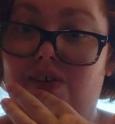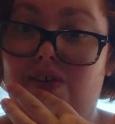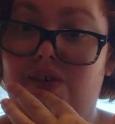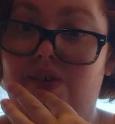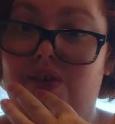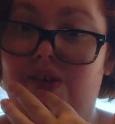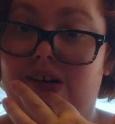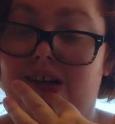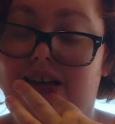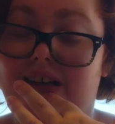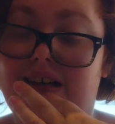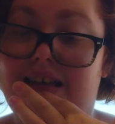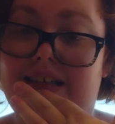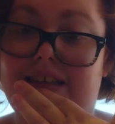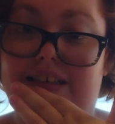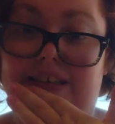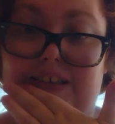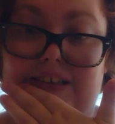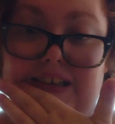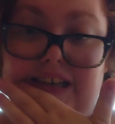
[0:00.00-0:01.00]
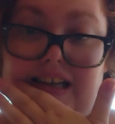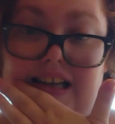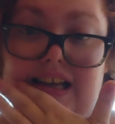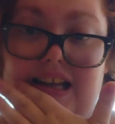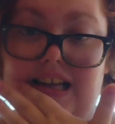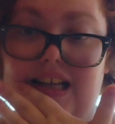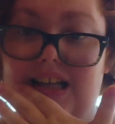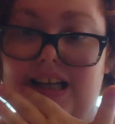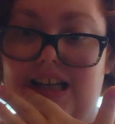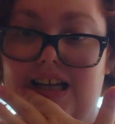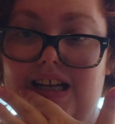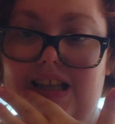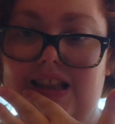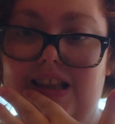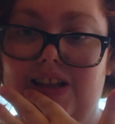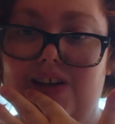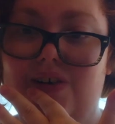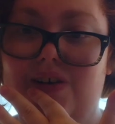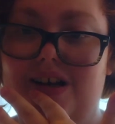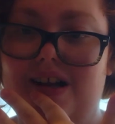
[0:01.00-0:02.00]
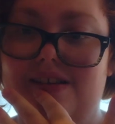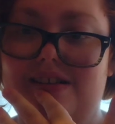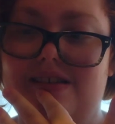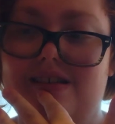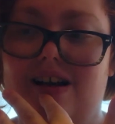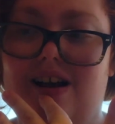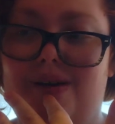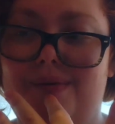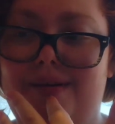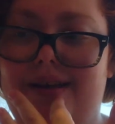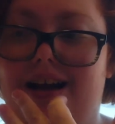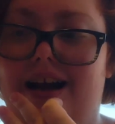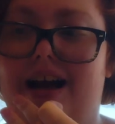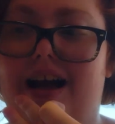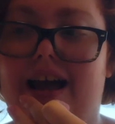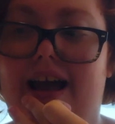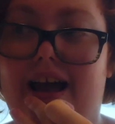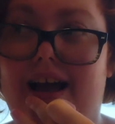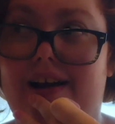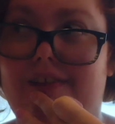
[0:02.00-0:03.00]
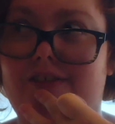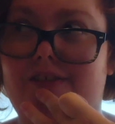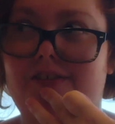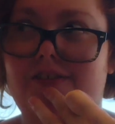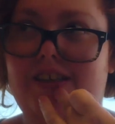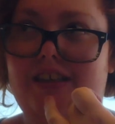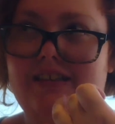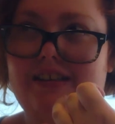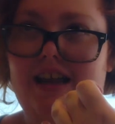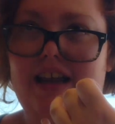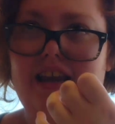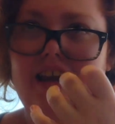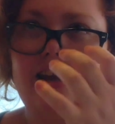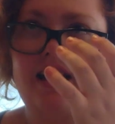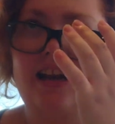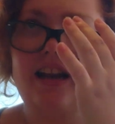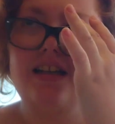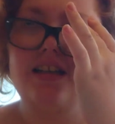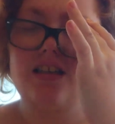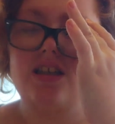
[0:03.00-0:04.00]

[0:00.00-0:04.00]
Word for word: for a degree, they're gonna have to tell me I have to retake it, and